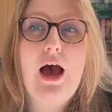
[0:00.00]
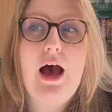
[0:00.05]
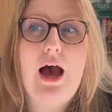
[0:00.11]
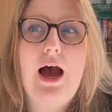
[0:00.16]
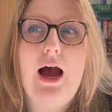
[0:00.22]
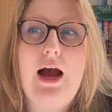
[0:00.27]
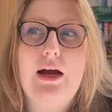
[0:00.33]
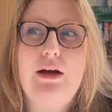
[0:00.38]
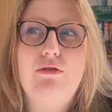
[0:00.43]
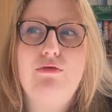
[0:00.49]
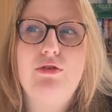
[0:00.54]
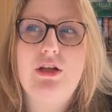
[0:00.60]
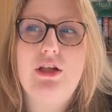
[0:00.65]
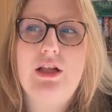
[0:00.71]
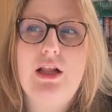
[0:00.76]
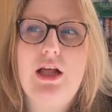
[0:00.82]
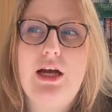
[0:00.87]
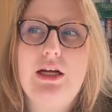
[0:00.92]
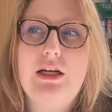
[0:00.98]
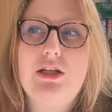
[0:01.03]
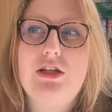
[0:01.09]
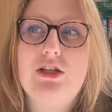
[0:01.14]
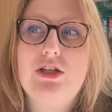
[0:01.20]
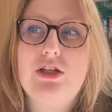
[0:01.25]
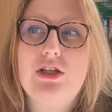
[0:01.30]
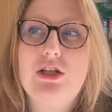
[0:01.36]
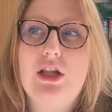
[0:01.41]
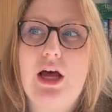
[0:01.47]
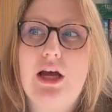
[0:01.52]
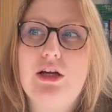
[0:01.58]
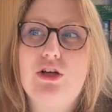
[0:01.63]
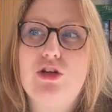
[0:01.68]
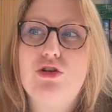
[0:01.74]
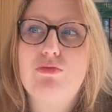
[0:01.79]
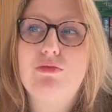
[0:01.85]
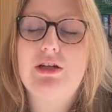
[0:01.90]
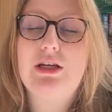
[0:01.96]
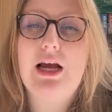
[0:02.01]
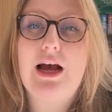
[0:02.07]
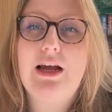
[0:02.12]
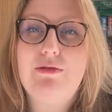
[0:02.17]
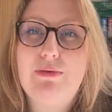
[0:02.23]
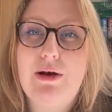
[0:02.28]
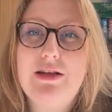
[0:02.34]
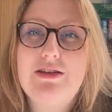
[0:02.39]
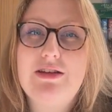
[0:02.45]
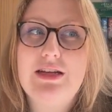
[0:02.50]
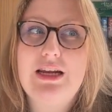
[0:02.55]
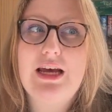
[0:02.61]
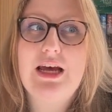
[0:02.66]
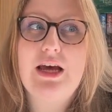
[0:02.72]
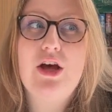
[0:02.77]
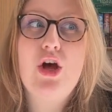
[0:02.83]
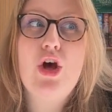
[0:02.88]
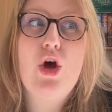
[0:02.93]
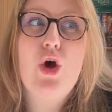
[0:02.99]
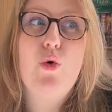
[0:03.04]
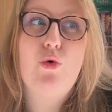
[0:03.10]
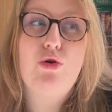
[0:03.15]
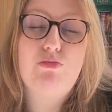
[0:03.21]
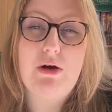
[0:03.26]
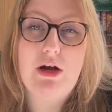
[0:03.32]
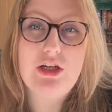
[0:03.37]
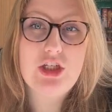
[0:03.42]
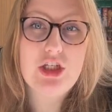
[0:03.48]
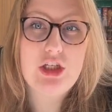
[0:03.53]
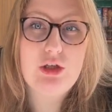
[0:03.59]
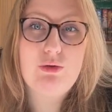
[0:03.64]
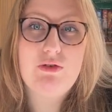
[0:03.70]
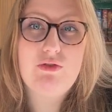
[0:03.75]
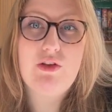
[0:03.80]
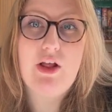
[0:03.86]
I really liked like some of the aspects in it, especially with